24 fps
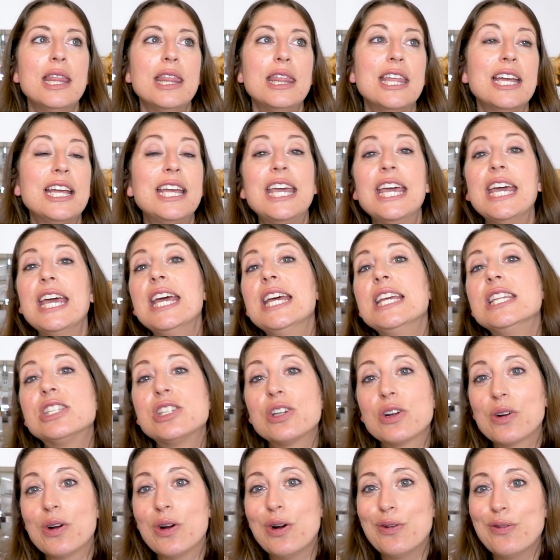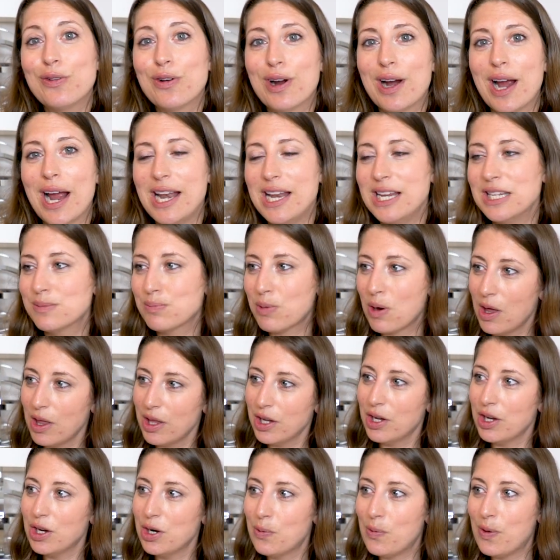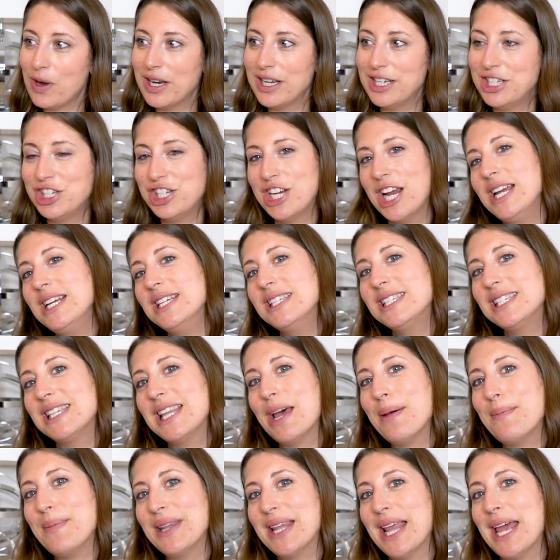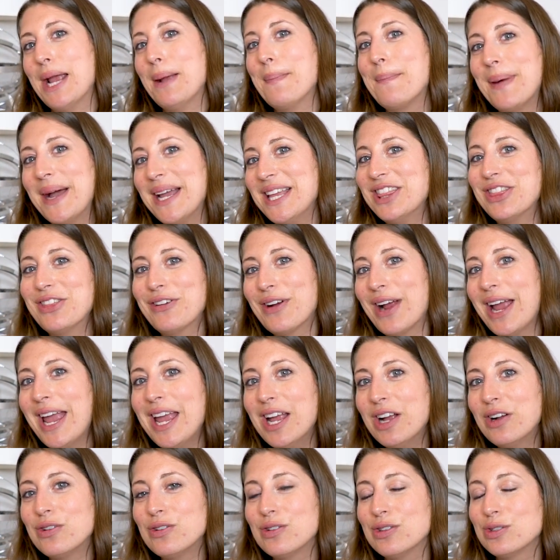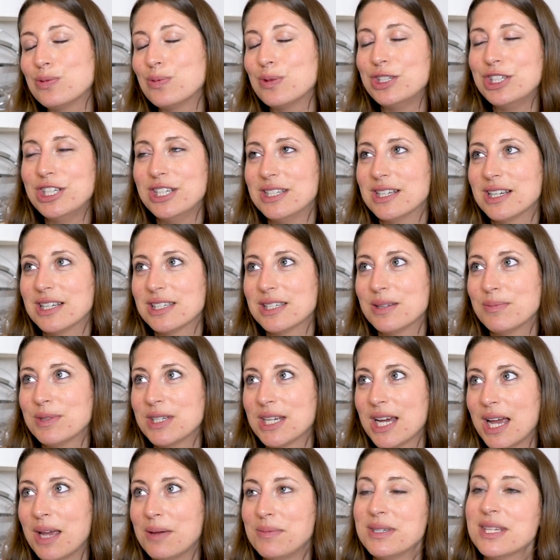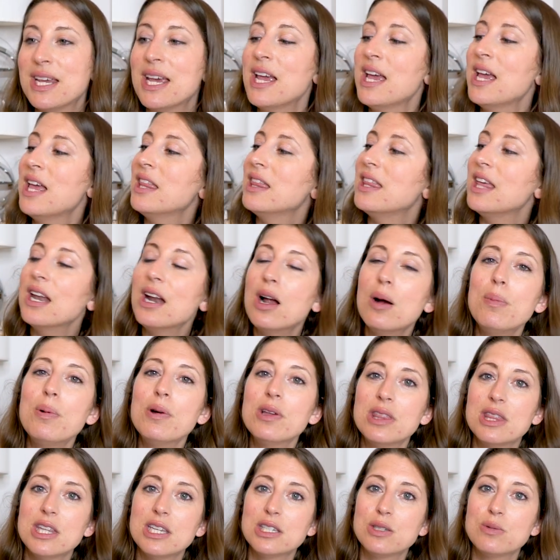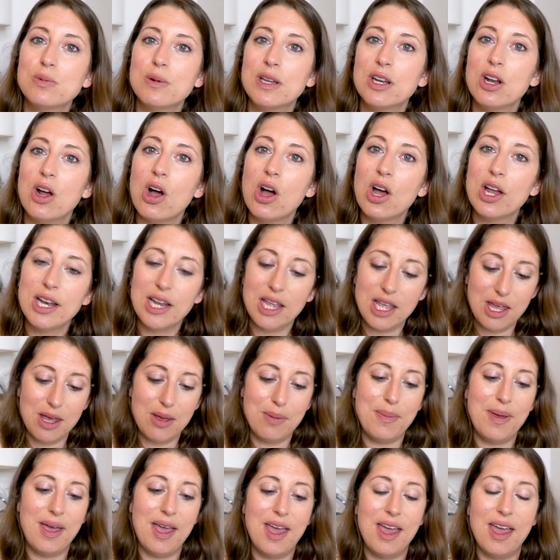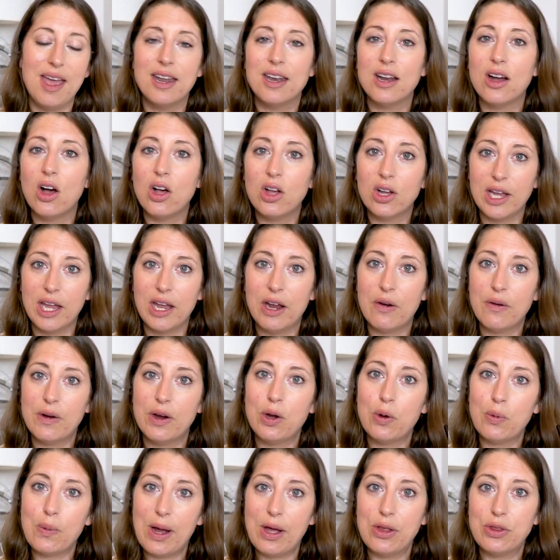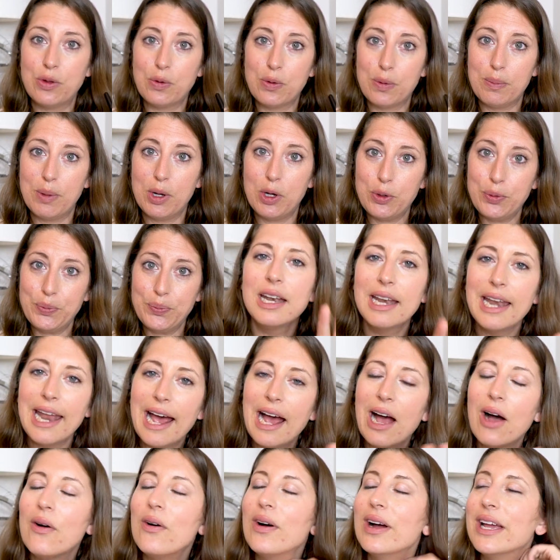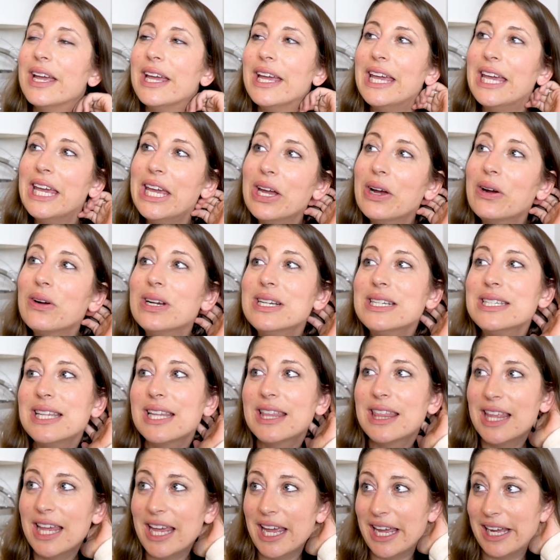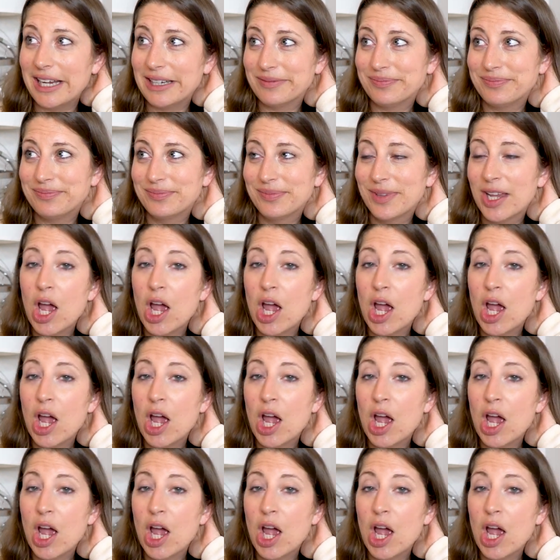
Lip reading: the kids are over and he's probably gonna wanna chase them and like bite their ankles, which he does sometimes, then I'll put this one on him and I'll carry around the remote. Now, here is the thing.